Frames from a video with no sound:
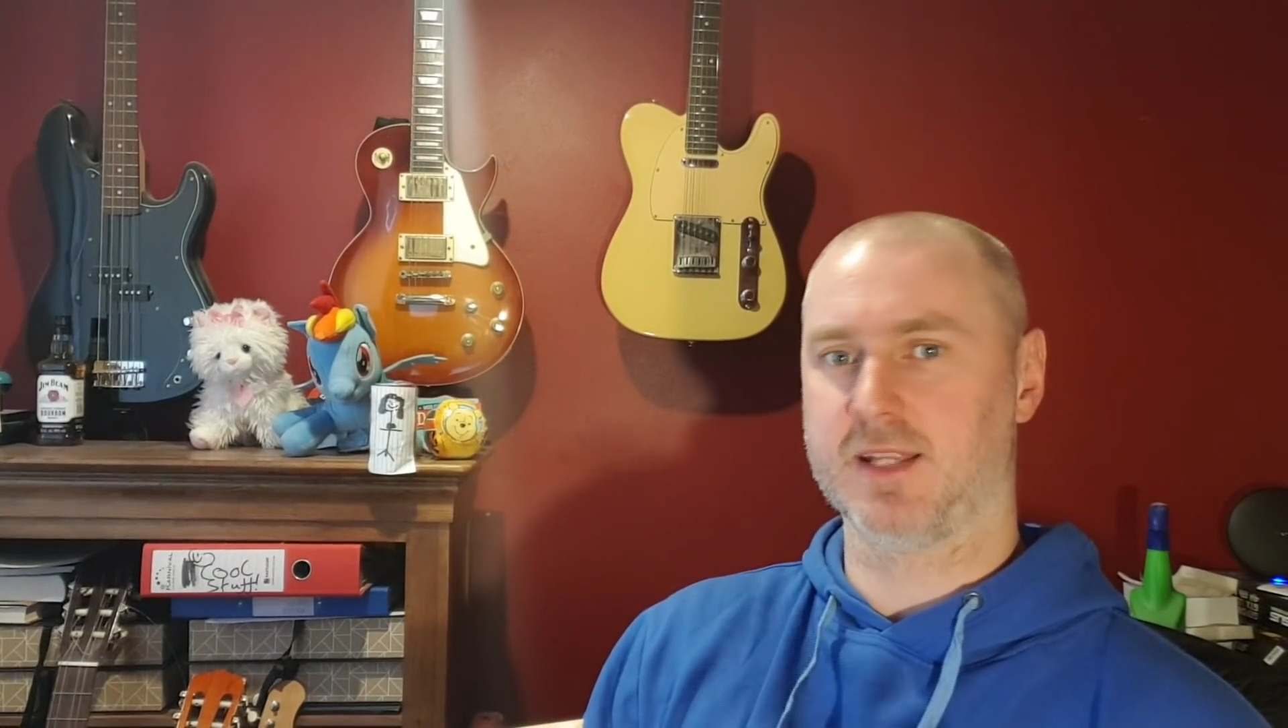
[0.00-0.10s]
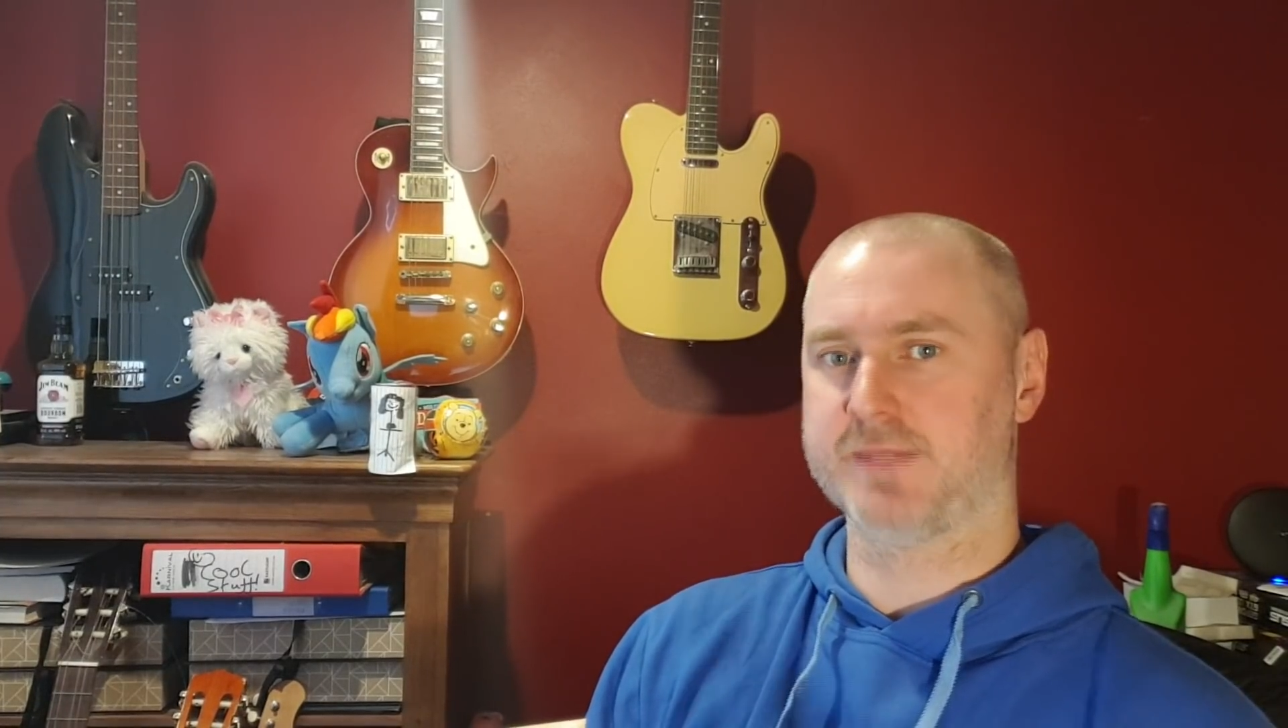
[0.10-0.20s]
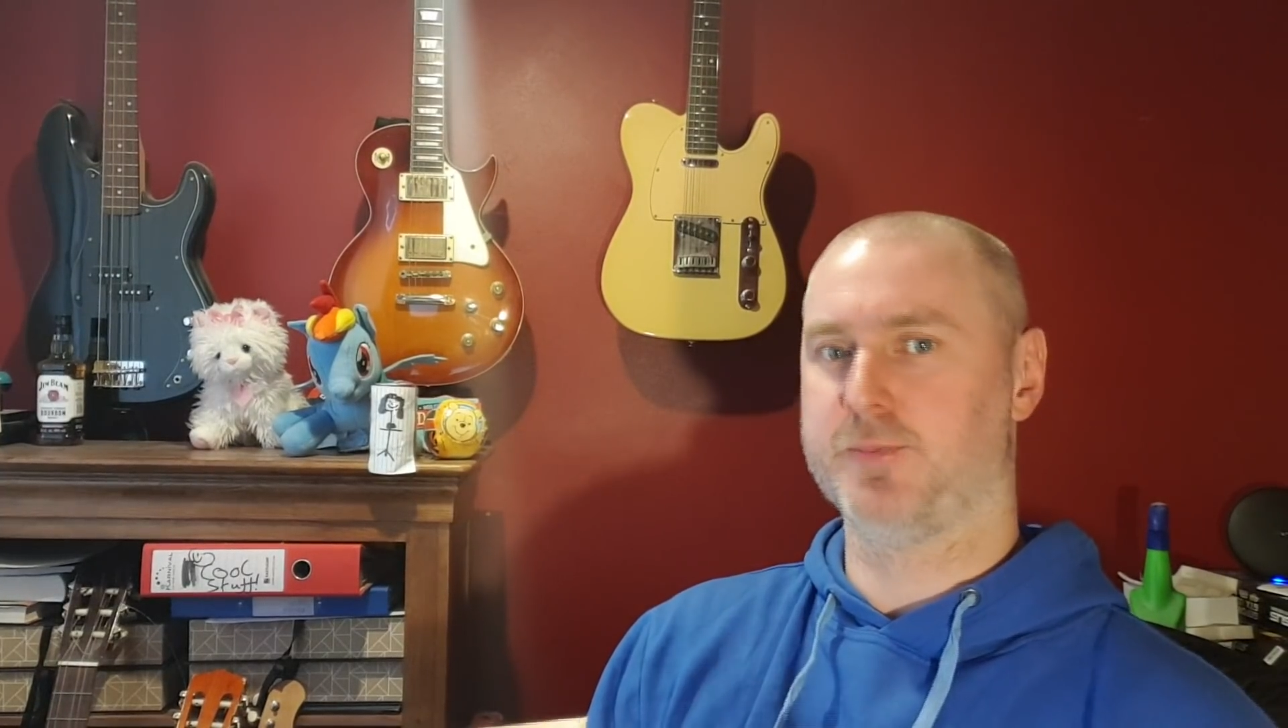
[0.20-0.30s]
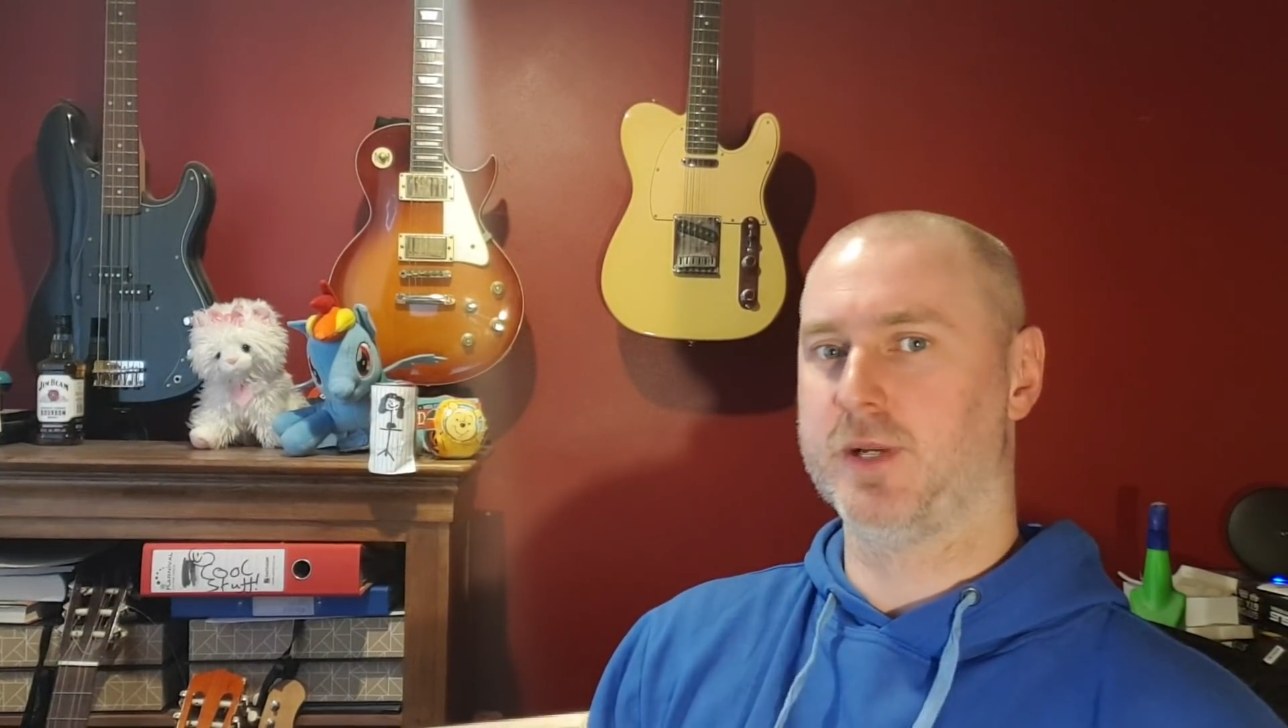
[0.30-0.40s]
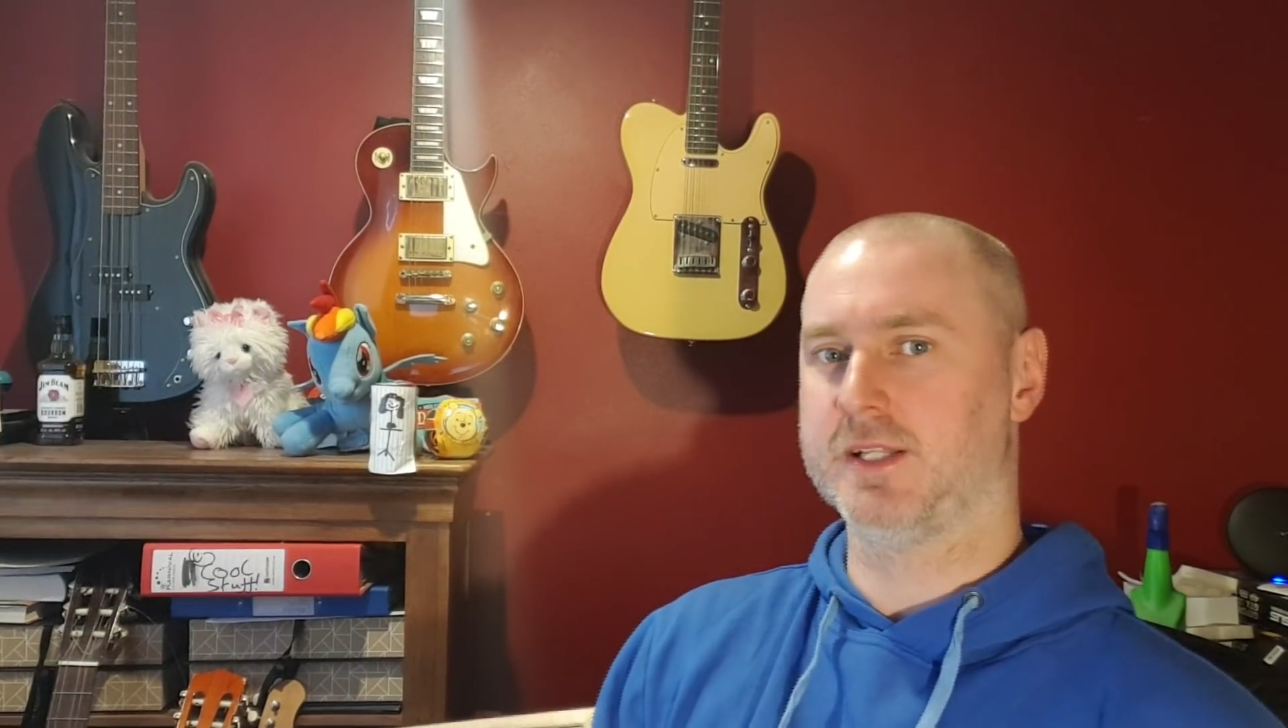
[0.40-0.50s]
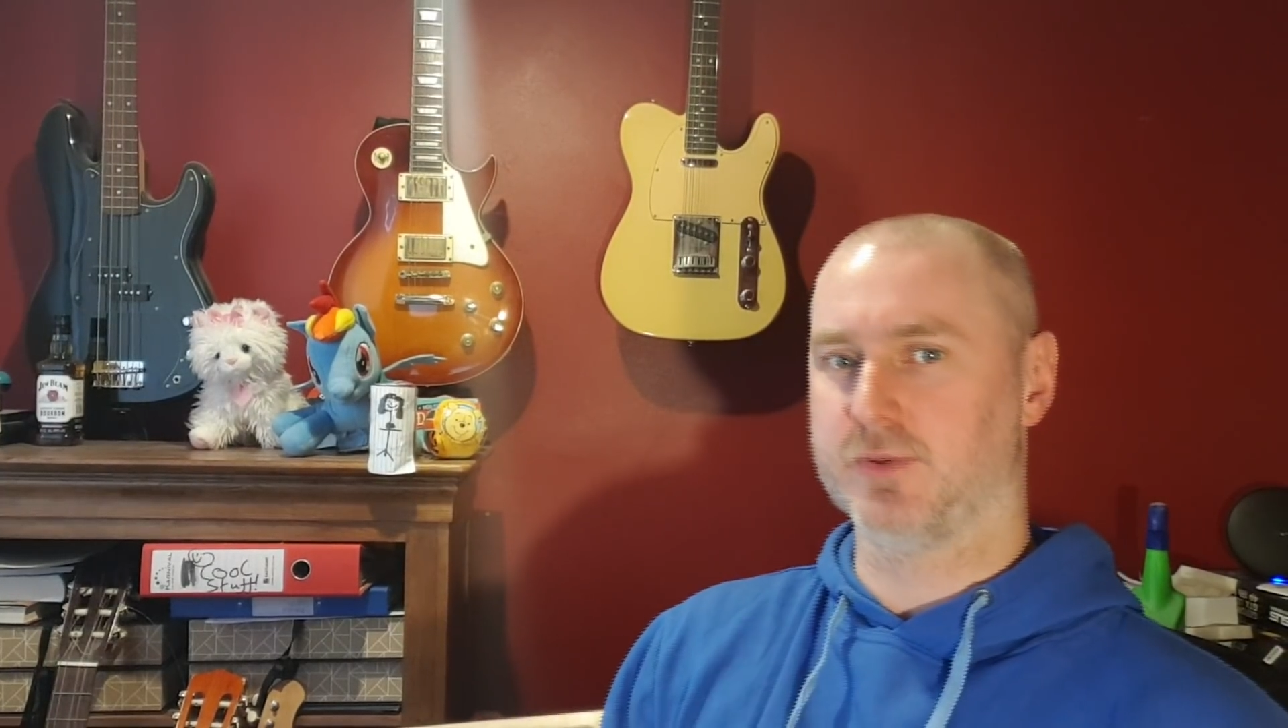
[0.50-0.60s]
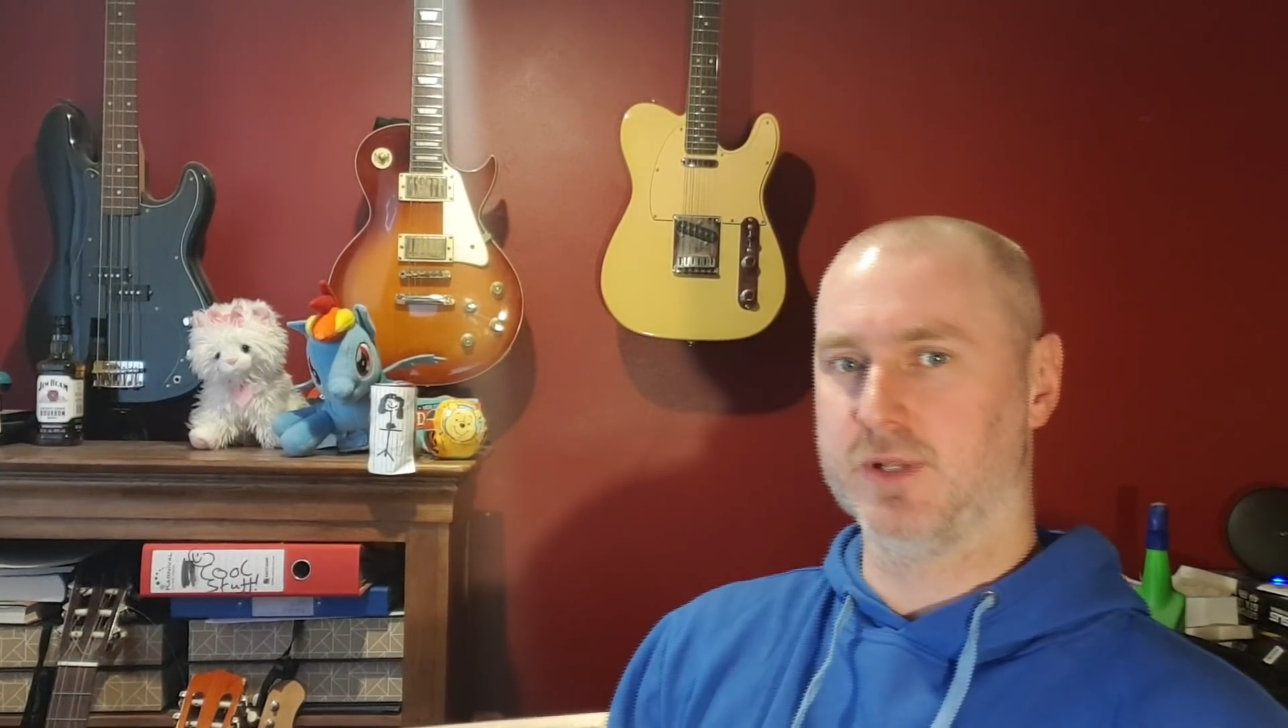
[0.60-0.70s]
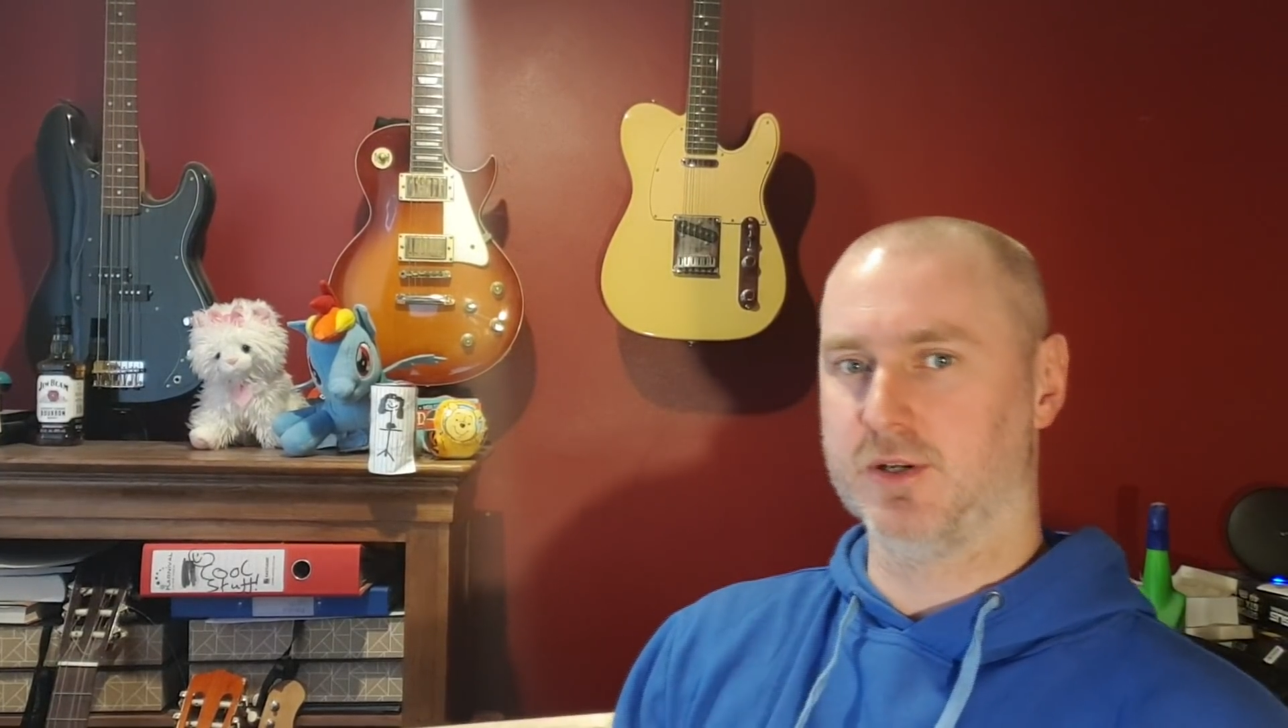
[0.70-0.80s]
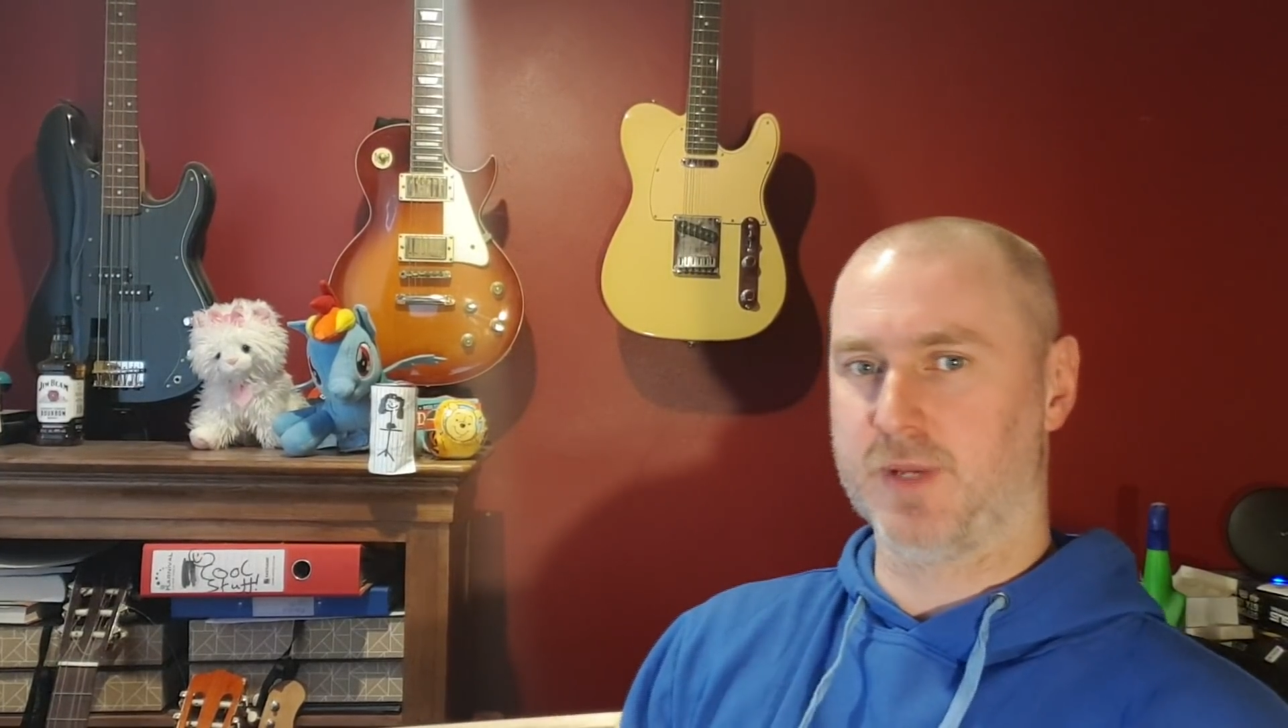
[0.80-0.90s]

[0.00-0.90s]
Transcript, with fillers: let's put it into a little